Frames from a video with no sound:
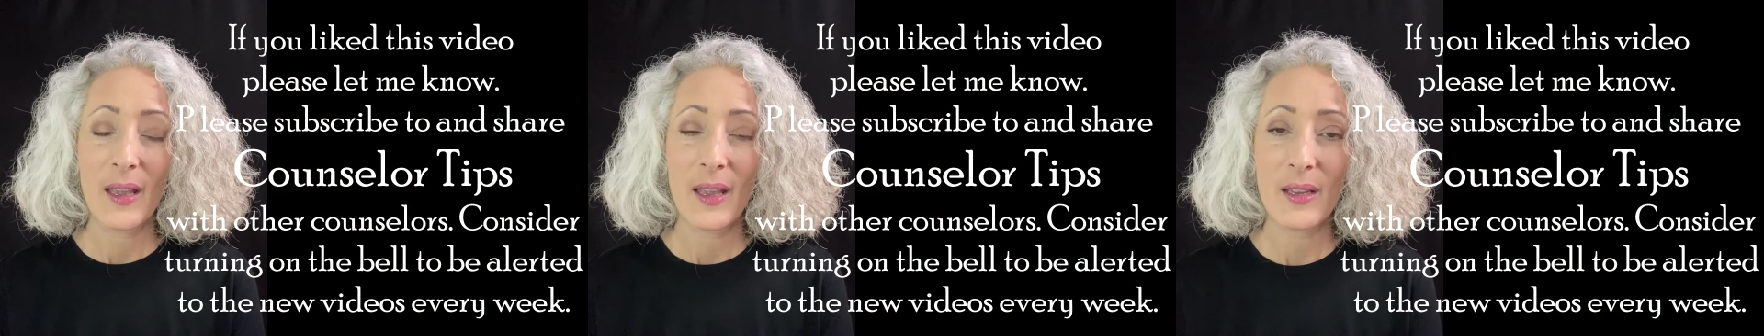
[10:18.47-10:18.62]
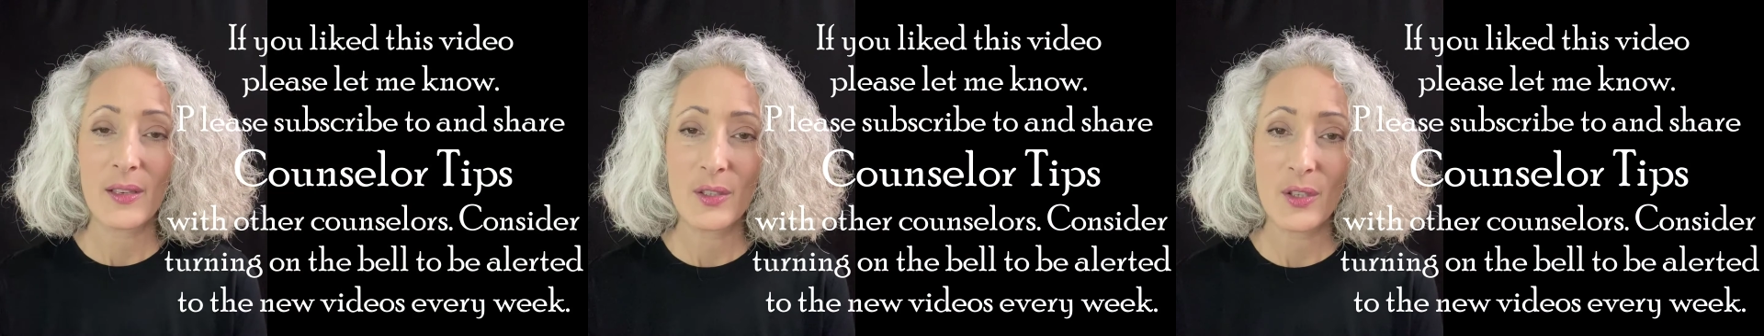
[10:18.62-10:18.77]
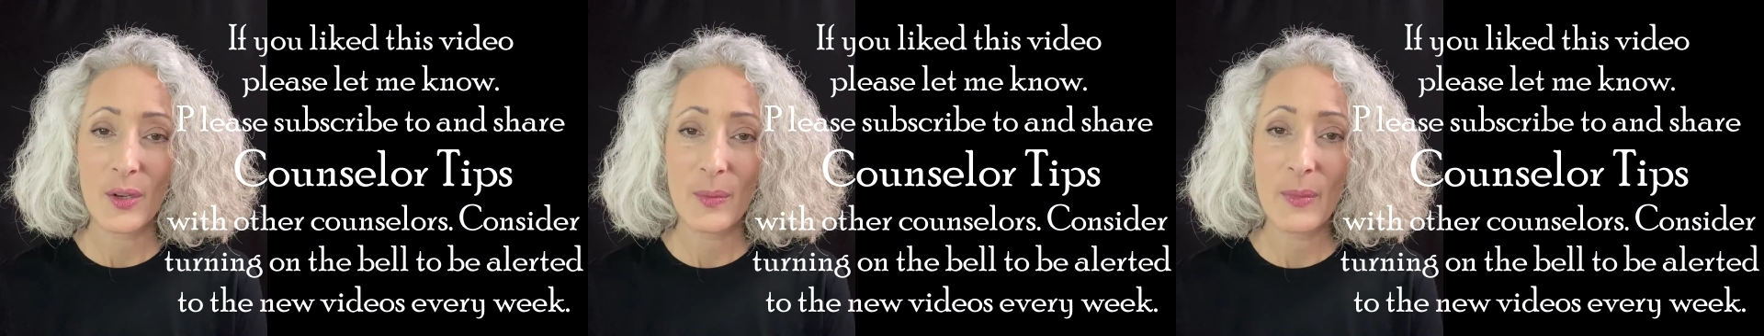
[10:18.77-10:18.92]

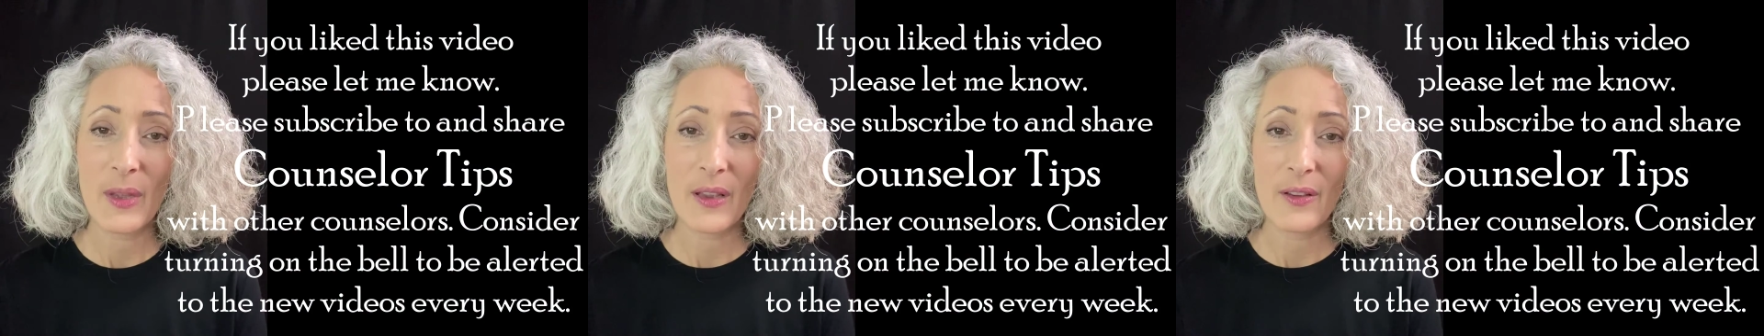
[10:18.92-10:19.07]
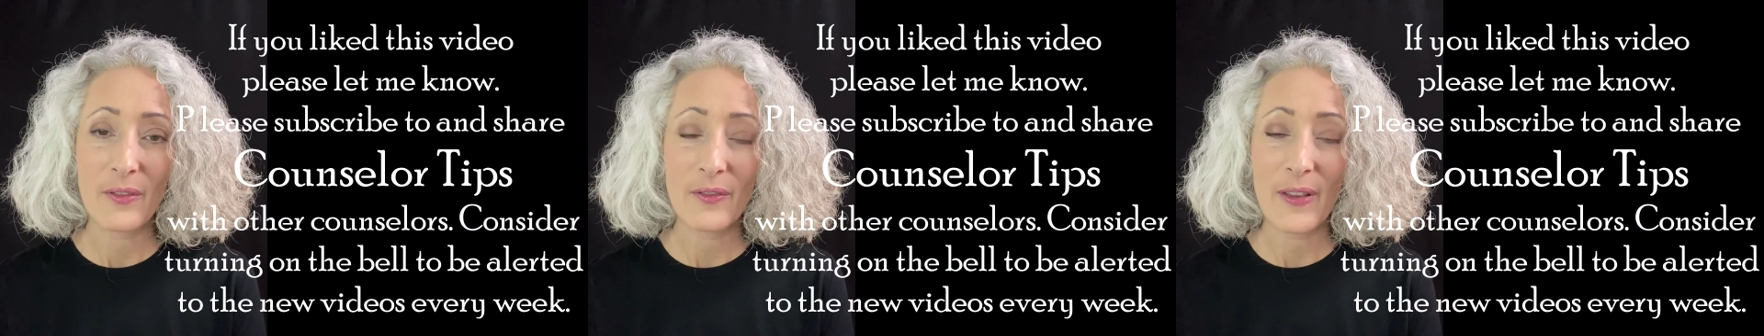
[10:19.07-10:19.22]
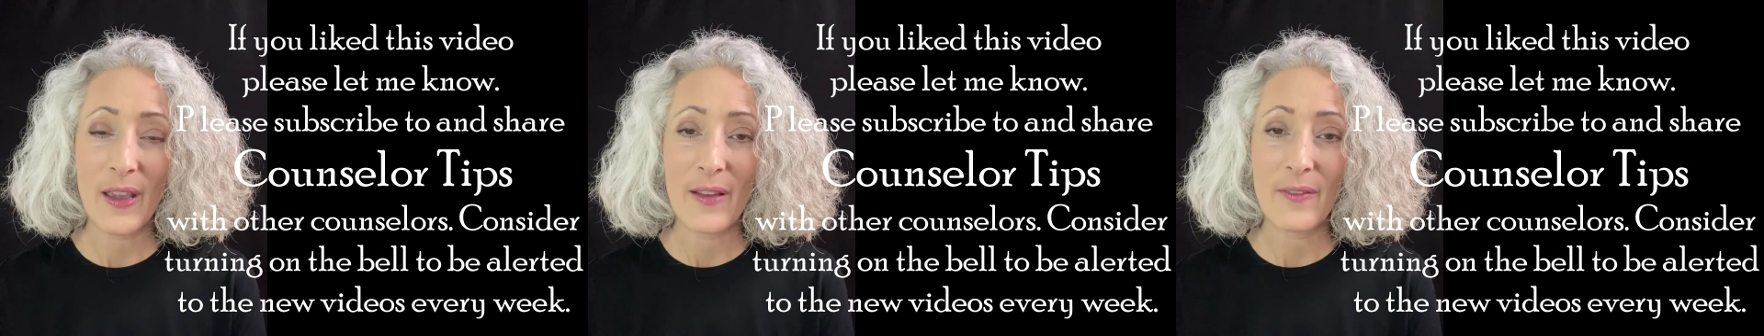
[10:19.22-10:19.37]
And do me
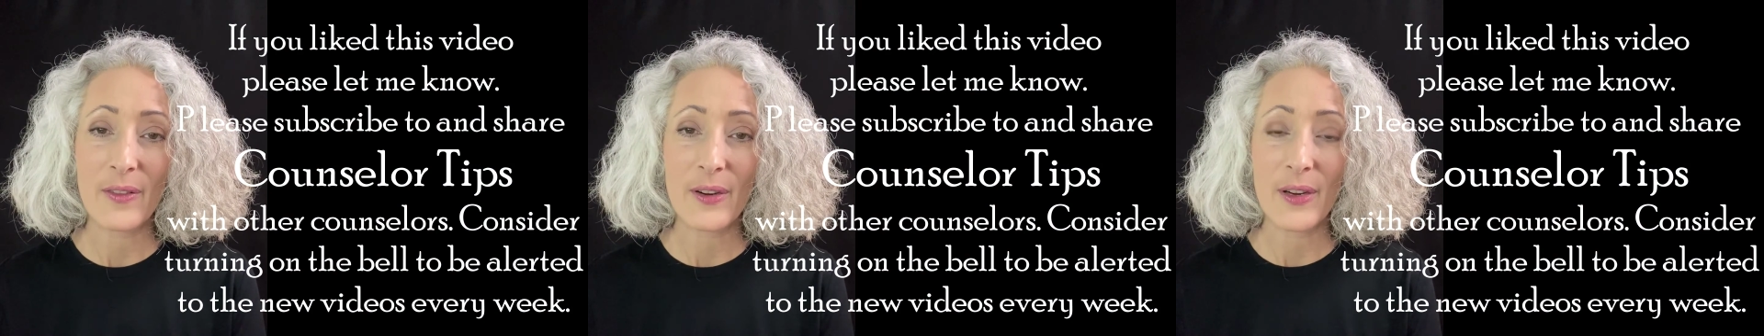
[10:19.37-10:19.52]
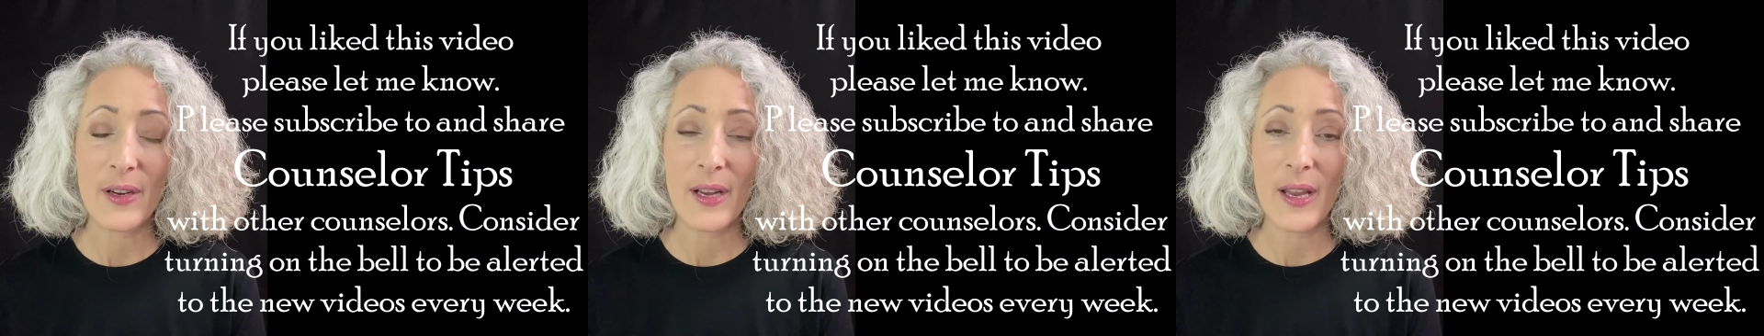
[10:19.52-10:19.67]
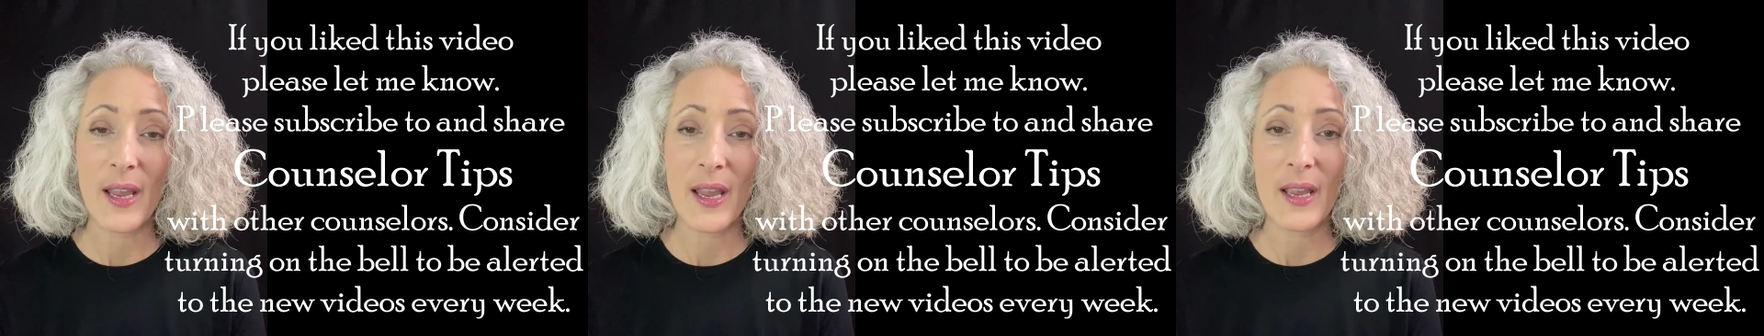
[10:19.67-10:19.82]
a
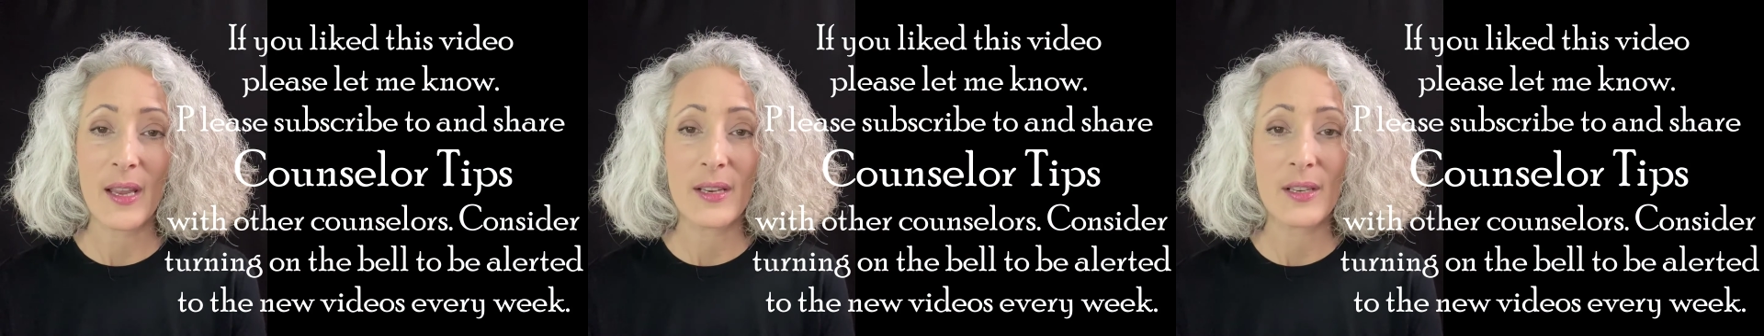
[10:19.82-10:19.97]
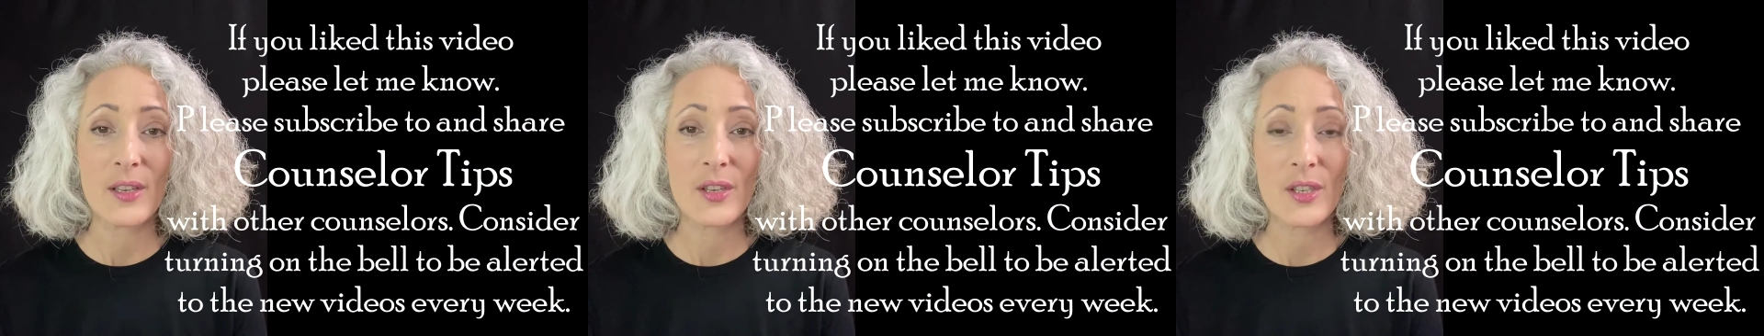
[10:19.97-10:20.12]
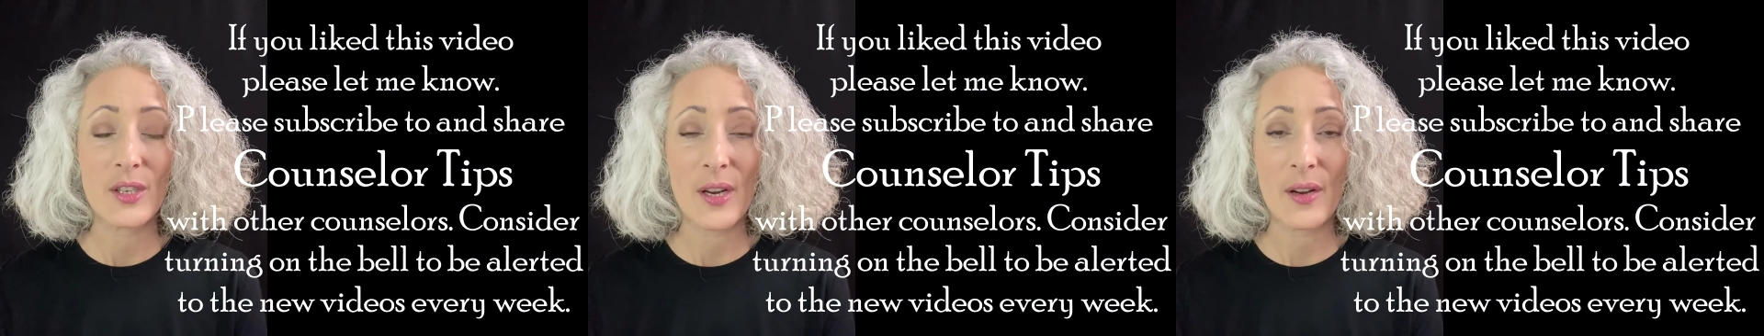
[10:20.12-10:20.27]
favor
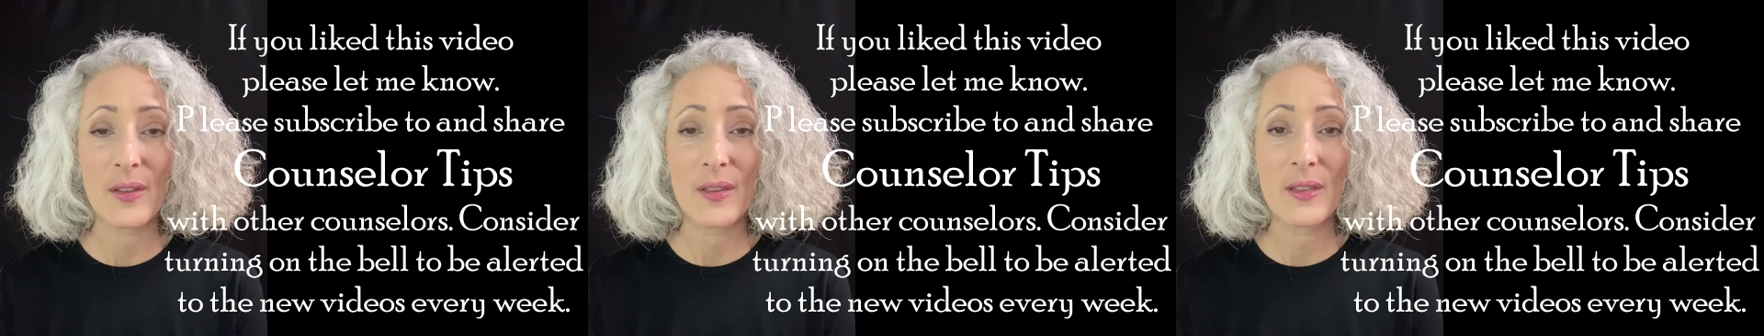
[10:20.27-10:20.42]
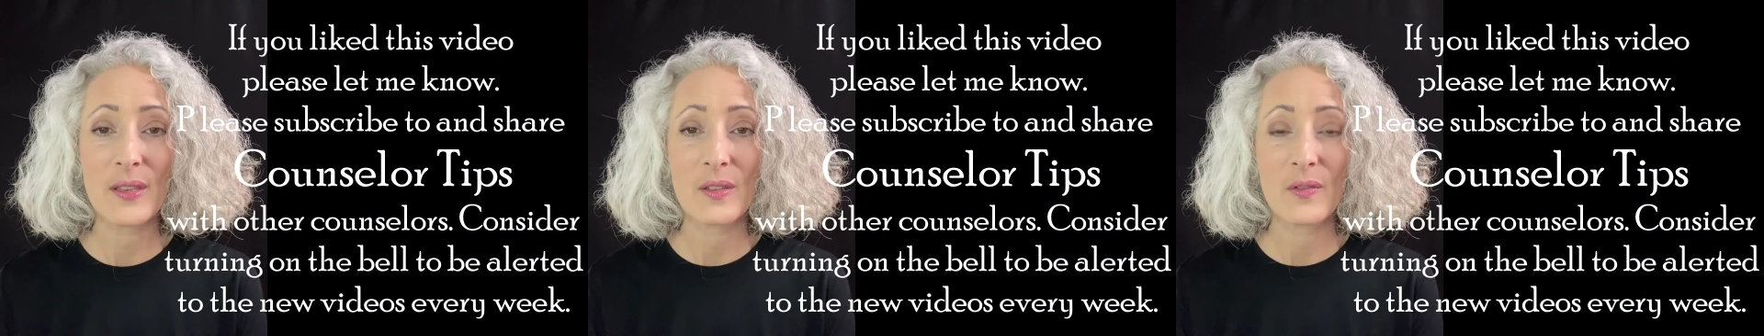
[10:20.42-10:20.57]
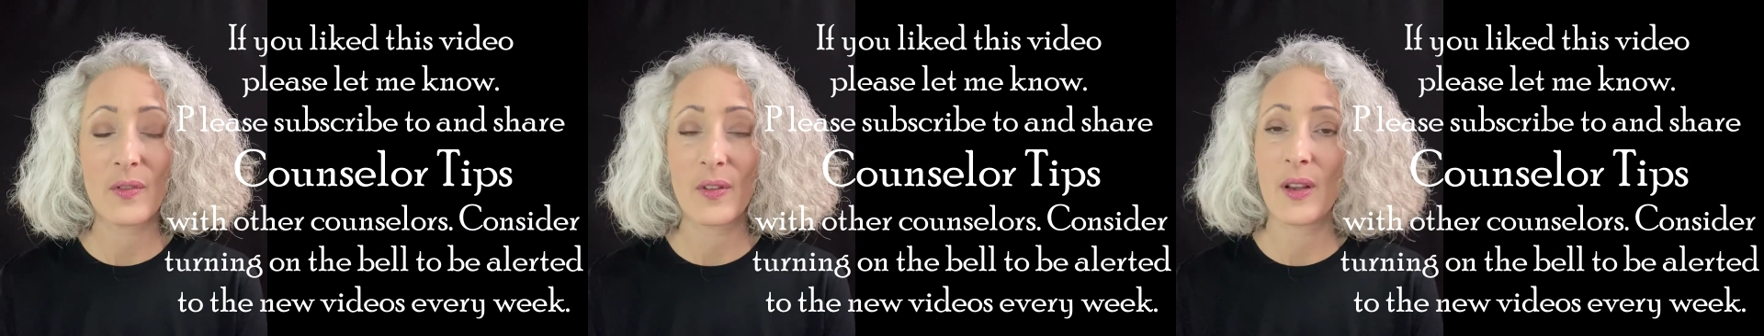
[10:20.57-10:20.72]
and share
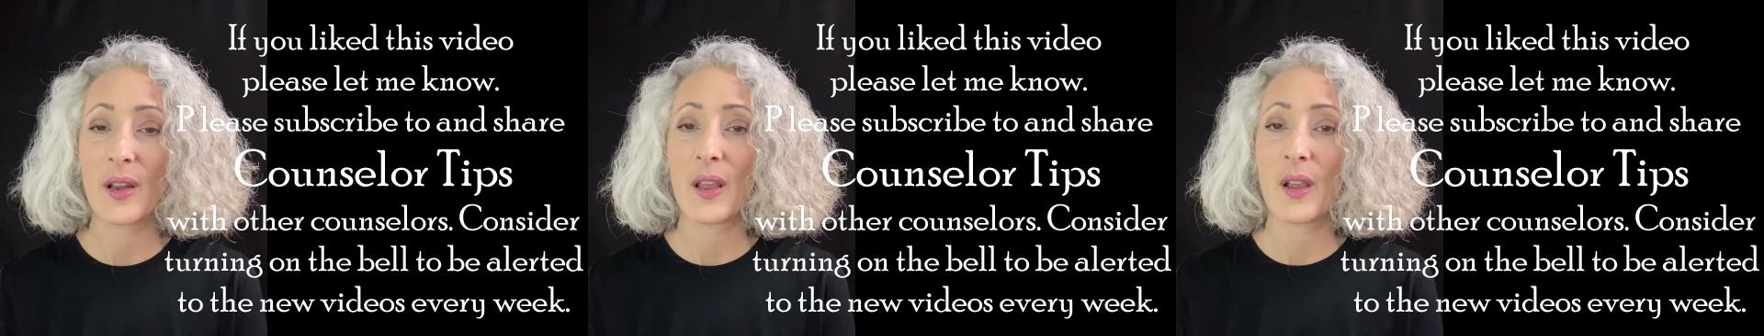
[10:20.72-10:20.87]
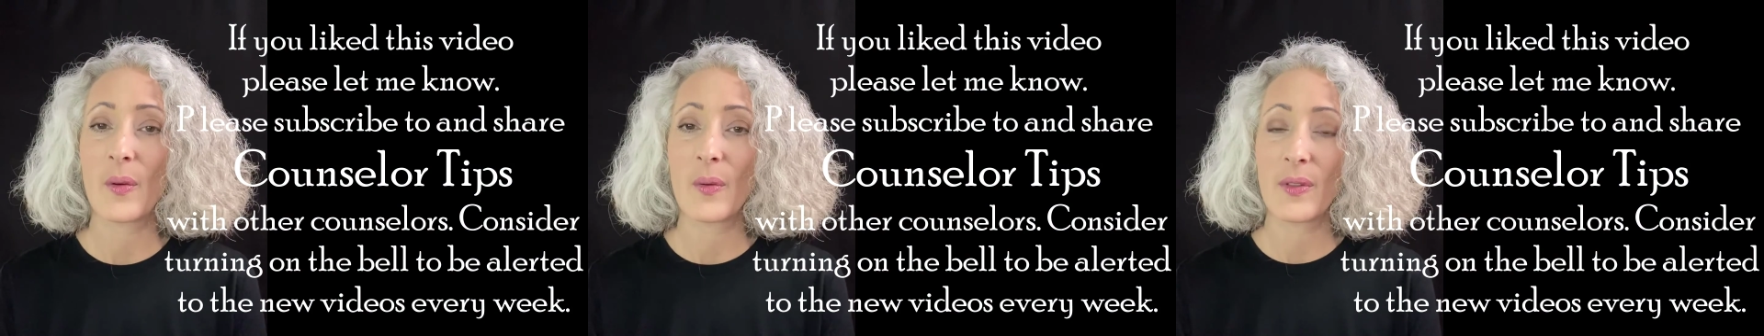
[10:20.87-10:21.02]
this video